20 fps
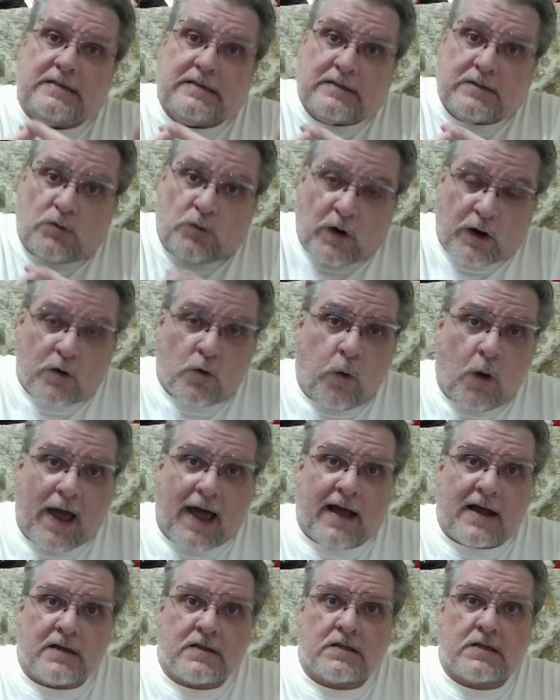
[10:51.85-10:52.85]

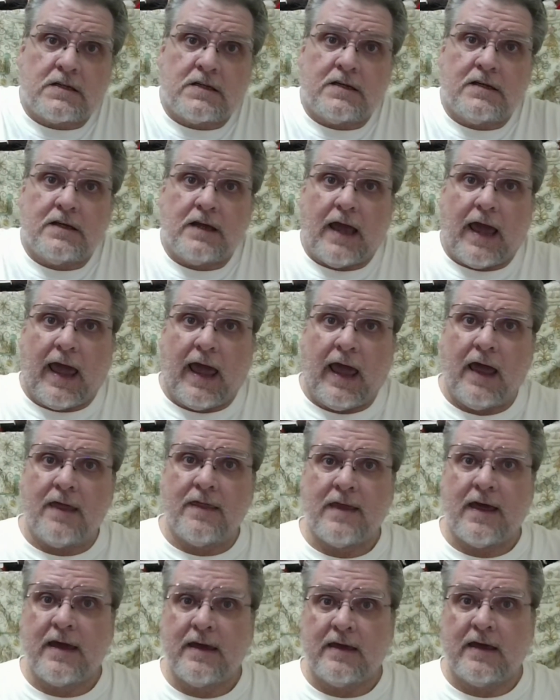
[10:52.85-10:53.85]
request and
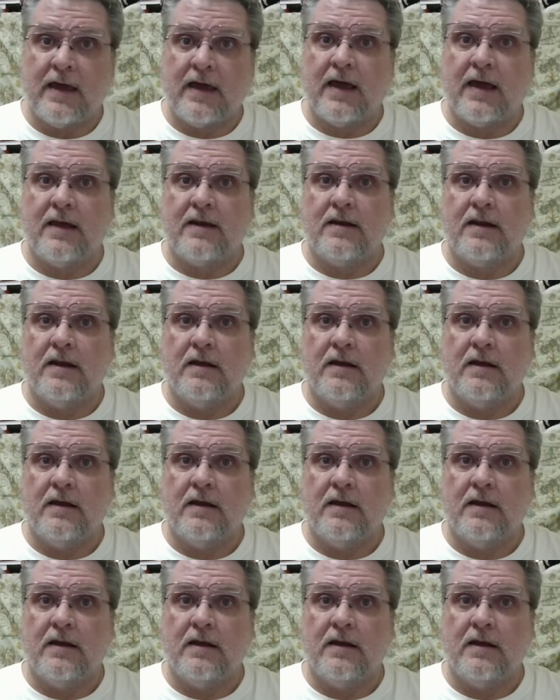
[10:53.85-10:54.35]
they get